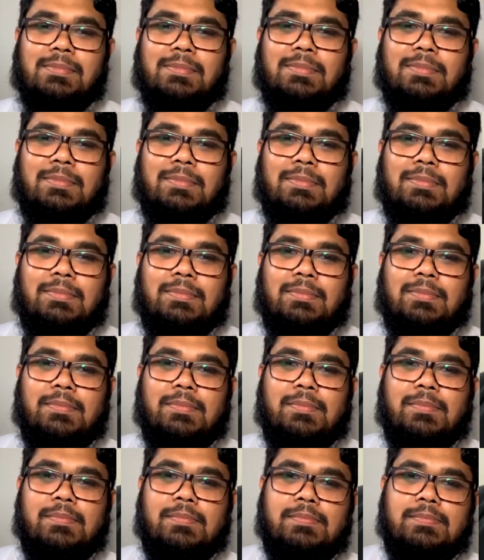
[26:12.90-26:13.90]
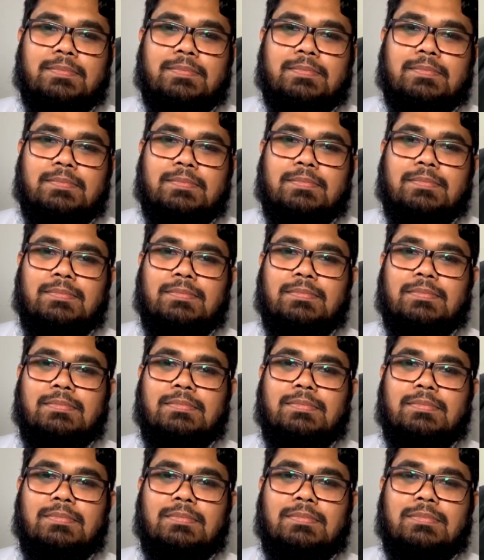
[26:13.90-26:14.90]

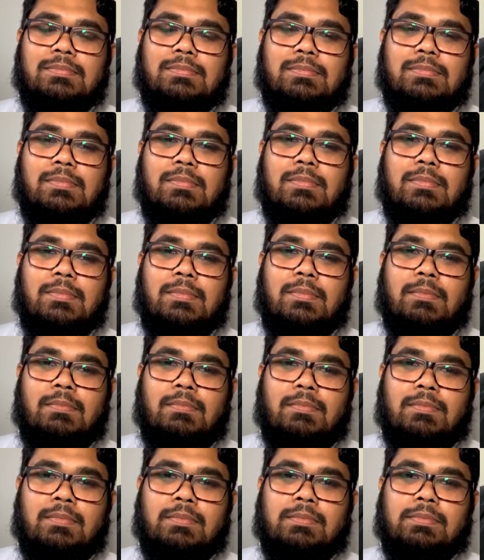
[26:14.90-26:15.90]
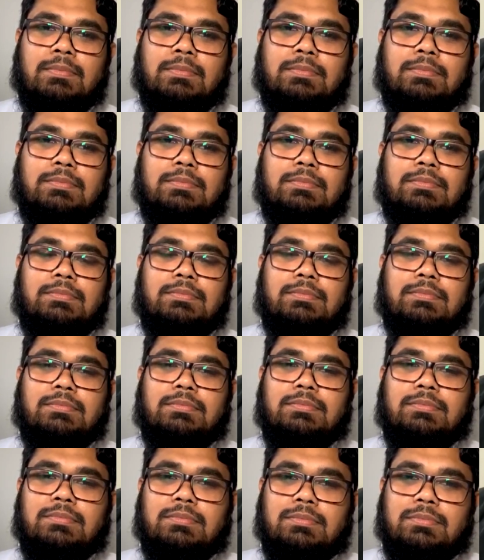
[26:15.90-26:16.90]

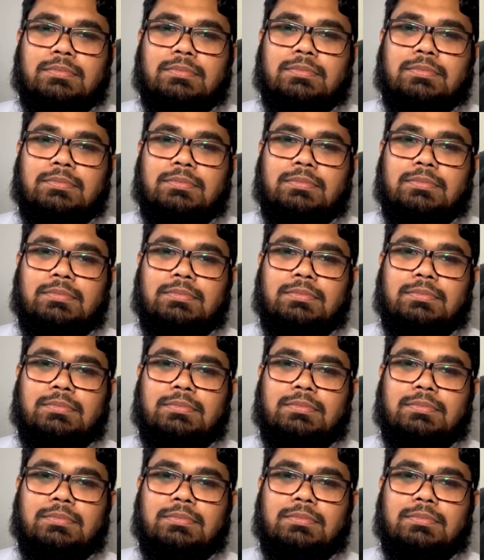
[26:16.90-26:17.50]
No words are spoken by the person on screen.